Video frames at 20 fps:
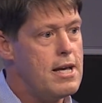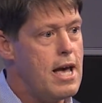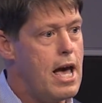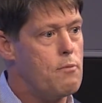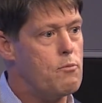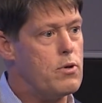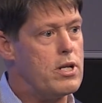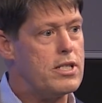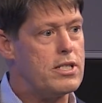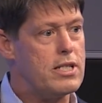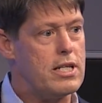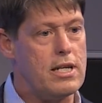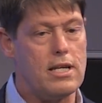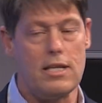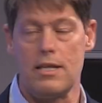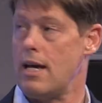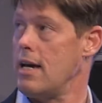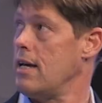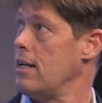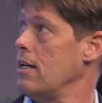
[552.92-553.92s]
and we see
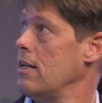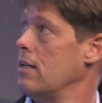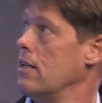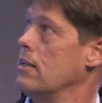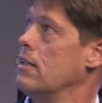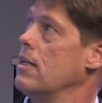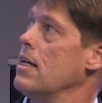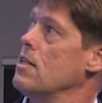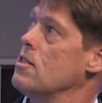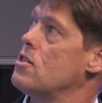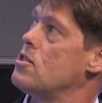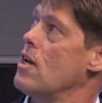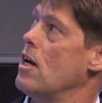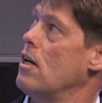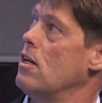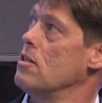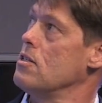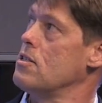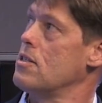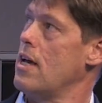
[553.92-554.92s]
that in
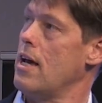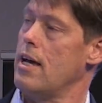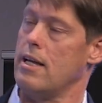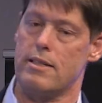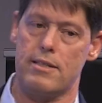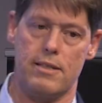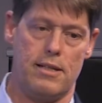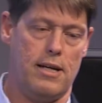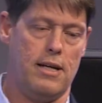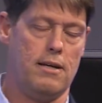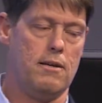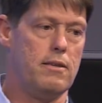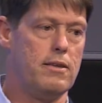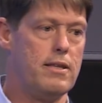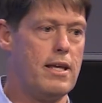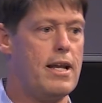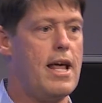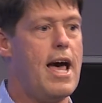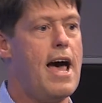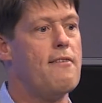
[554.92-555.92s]
cells
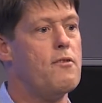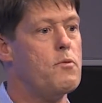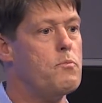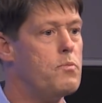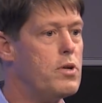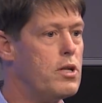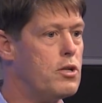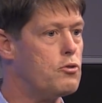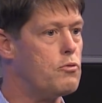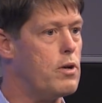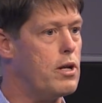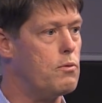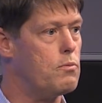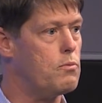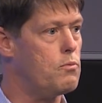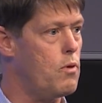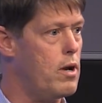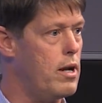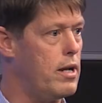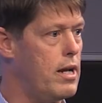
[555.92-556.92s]
that haven't been treated with
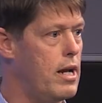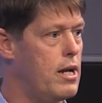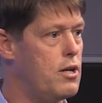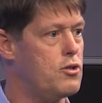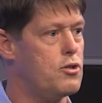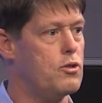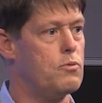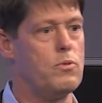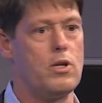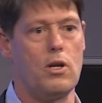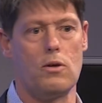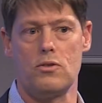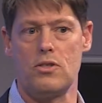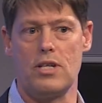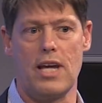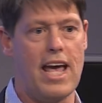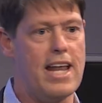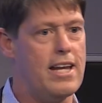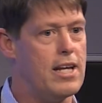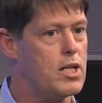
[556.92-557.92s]
radiation, we don't see
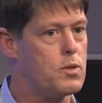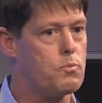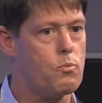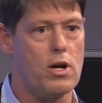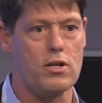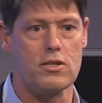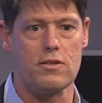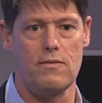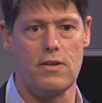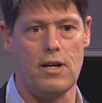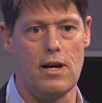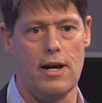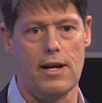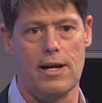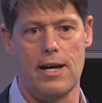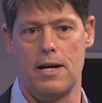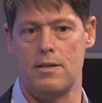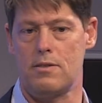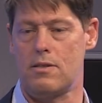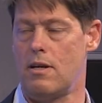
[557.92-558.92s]
any expression of the
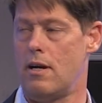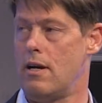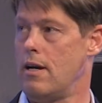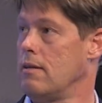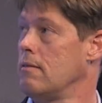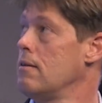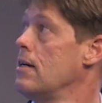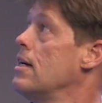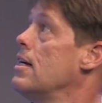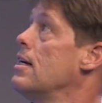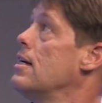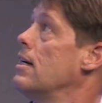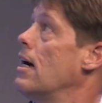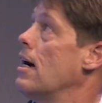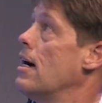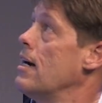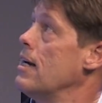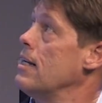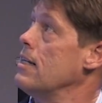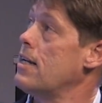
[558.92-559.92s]
ICAS9.
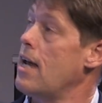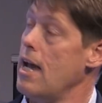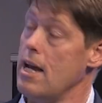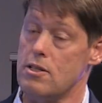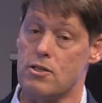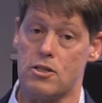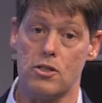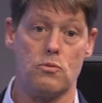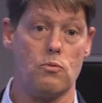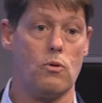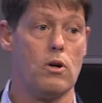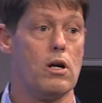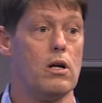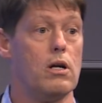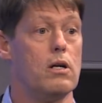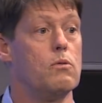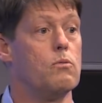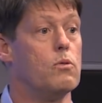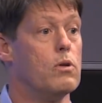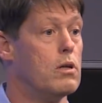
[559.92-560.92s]
In cases
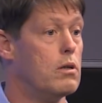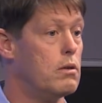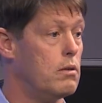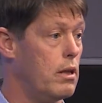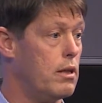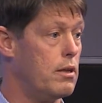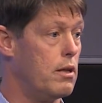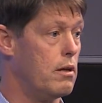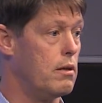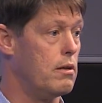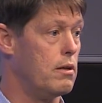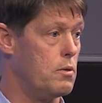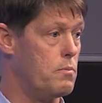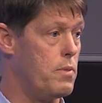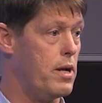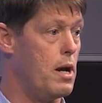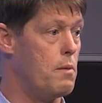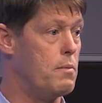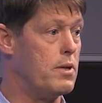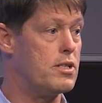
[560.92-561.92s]
where they're
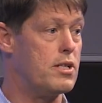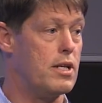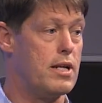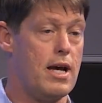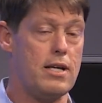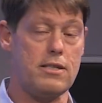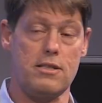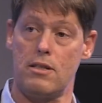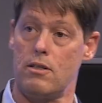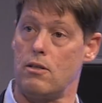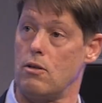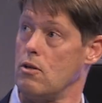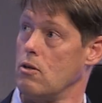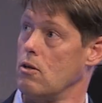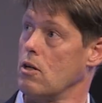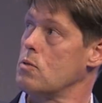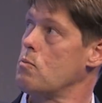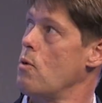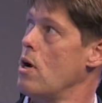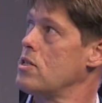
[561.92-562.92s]
becoming senescent or they're
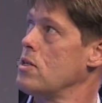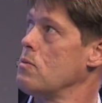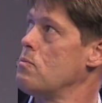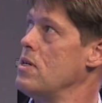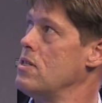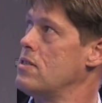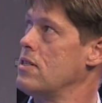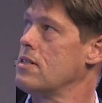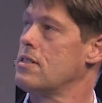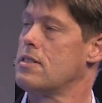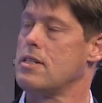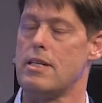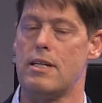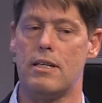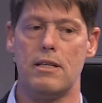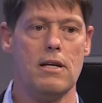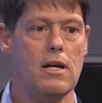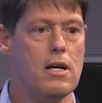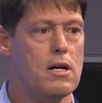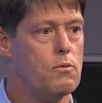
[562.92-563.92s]
expressing P16,
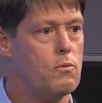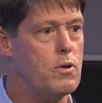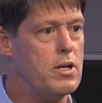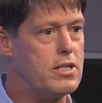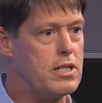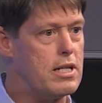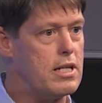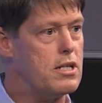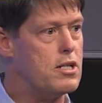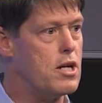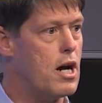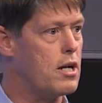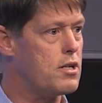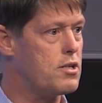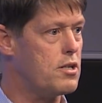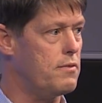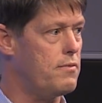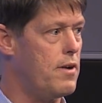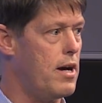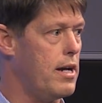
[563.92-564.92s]
we see
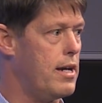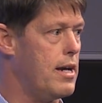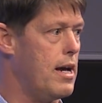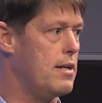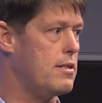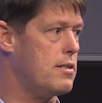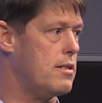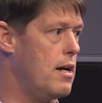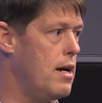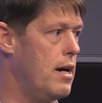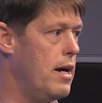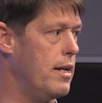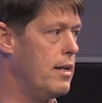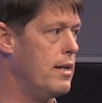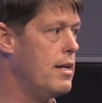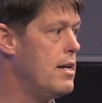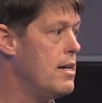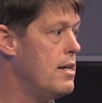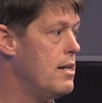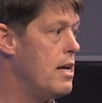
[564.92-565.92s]
induction of ICAS9,
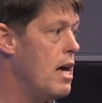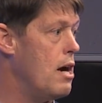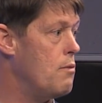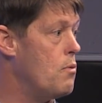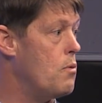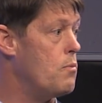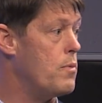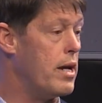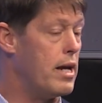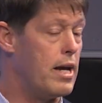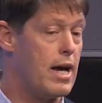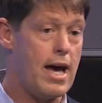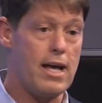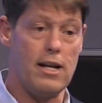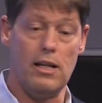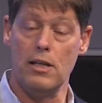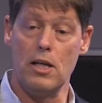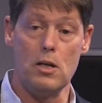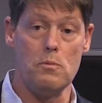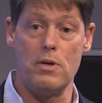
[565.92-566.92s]
and when we add a
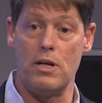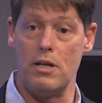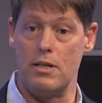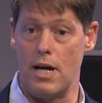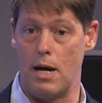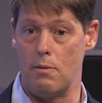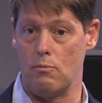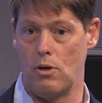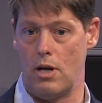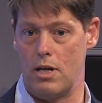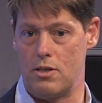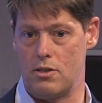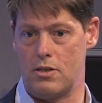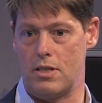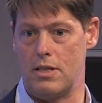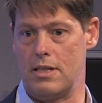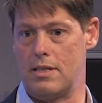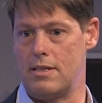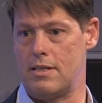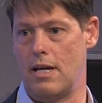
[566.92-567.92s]
little bit of dimerizer to
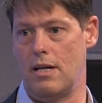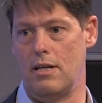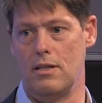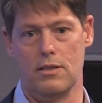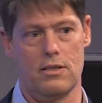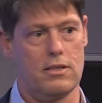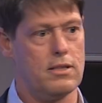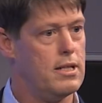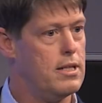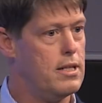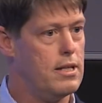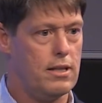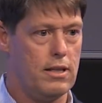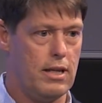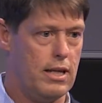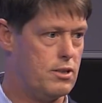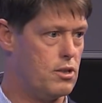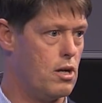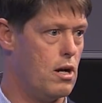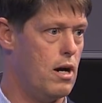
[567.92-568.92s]
these cells,
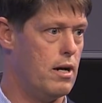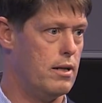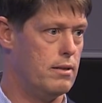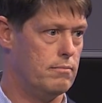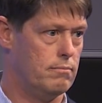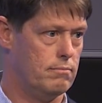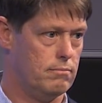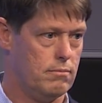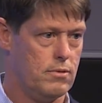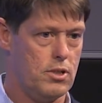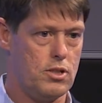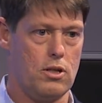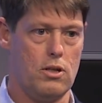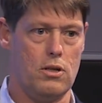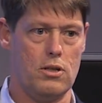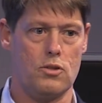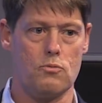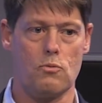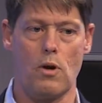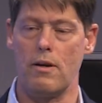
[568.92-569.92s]
it's gone. So
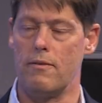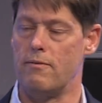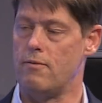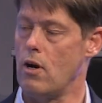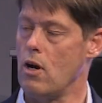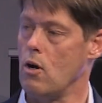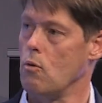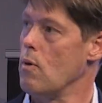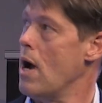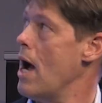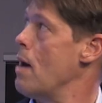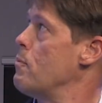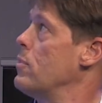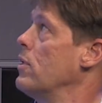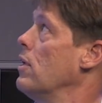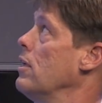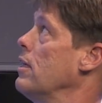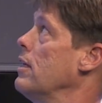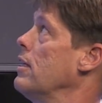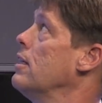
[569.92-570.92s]
it's very, very
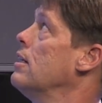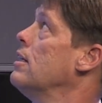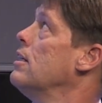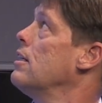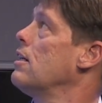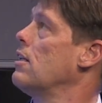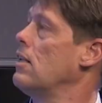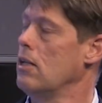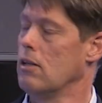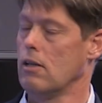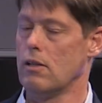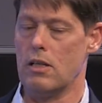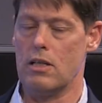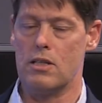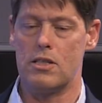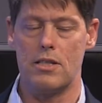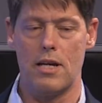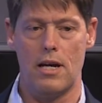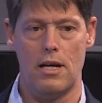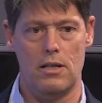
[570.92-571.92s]
rapidly clearing these
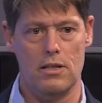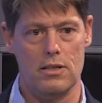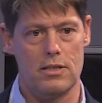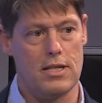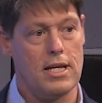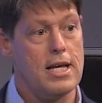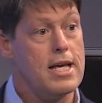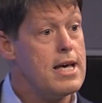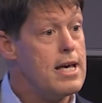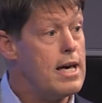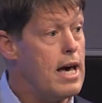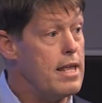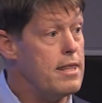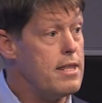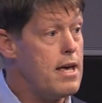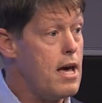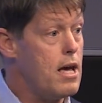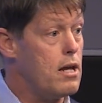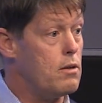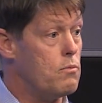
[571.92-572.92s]
cells. And
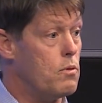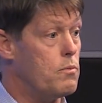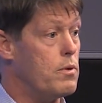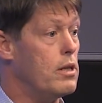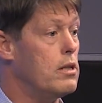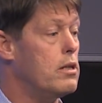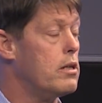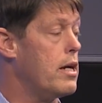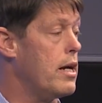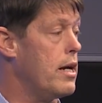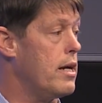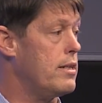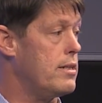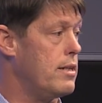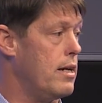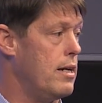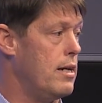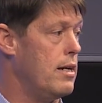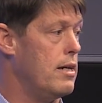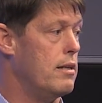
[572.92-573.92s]
then when we look at
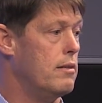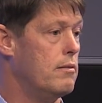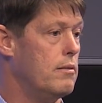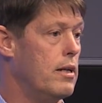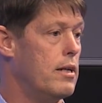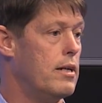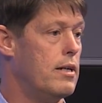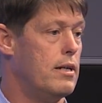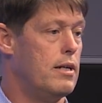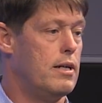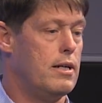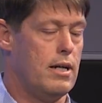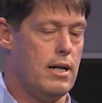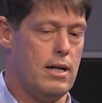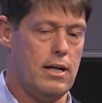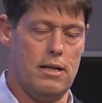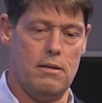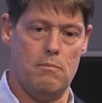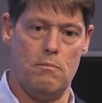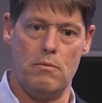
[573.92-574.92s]

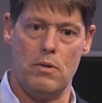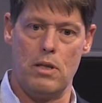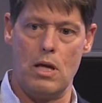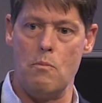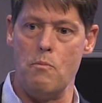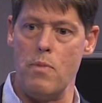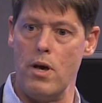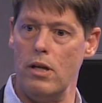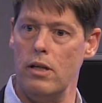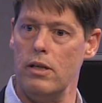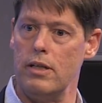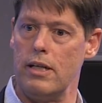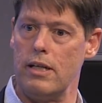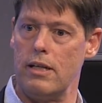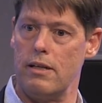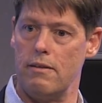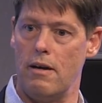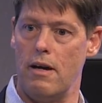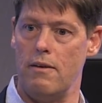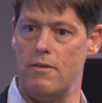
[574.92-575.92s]
the ability
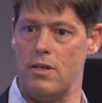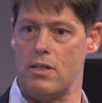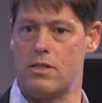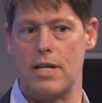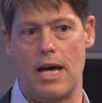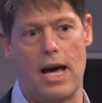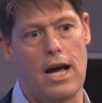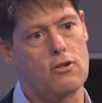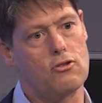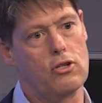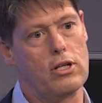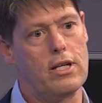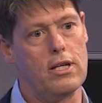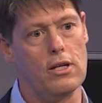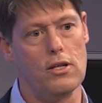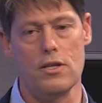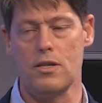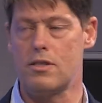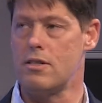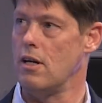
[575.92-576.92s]
of this to actually kill
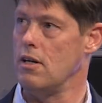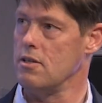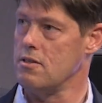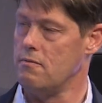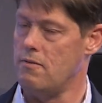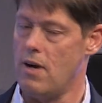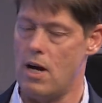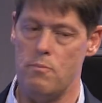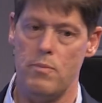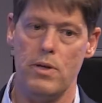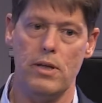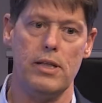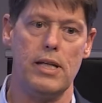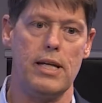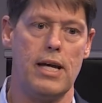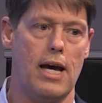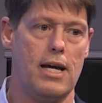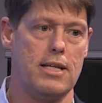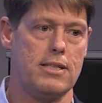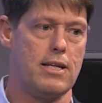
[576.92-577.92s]
the cells in viability
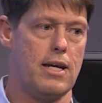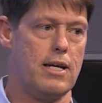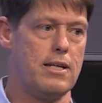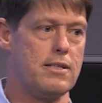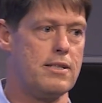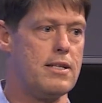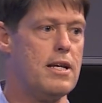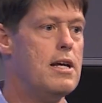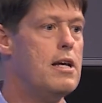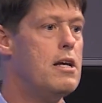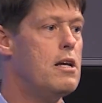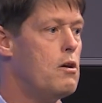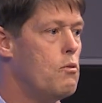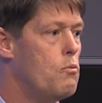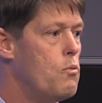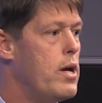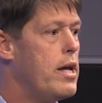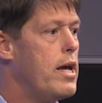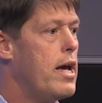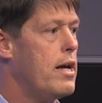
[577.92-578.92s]
assays,
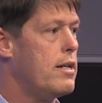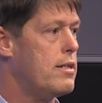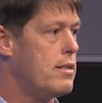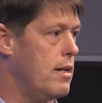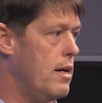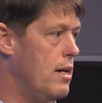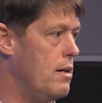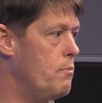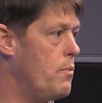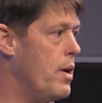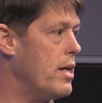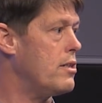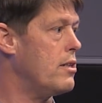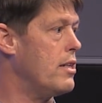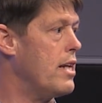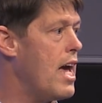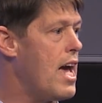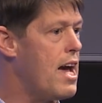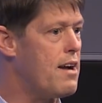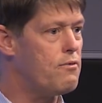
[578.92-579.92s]
we get
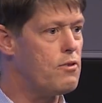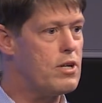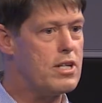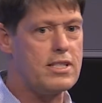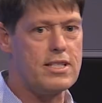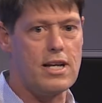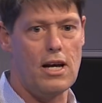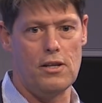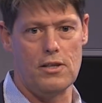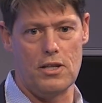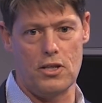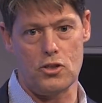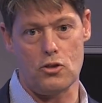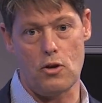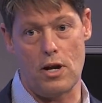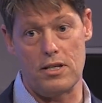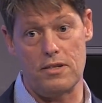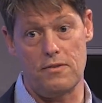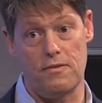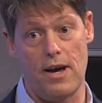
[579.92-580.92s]
basically every cell that's
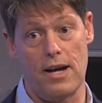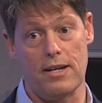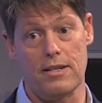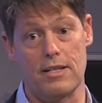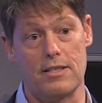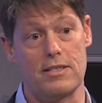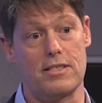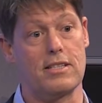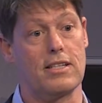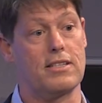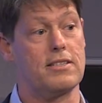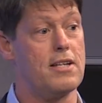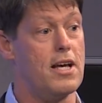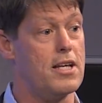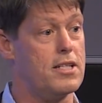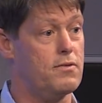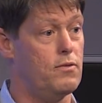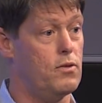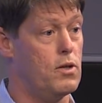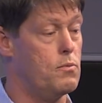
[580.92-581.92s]
transfected
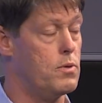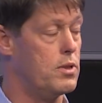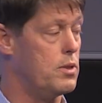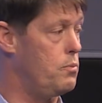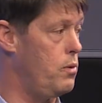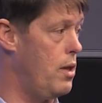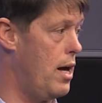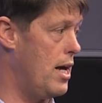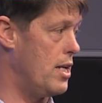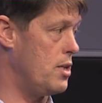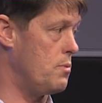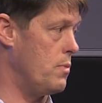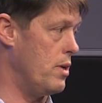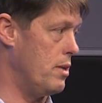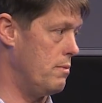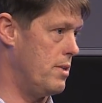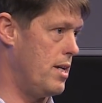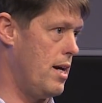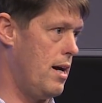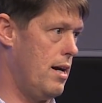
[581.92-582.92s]
successfully with the plasmid
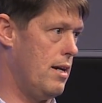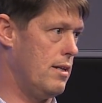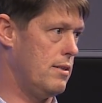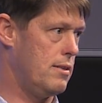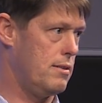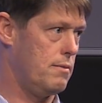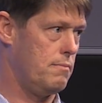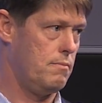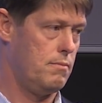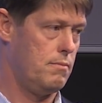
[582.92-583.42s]
dies.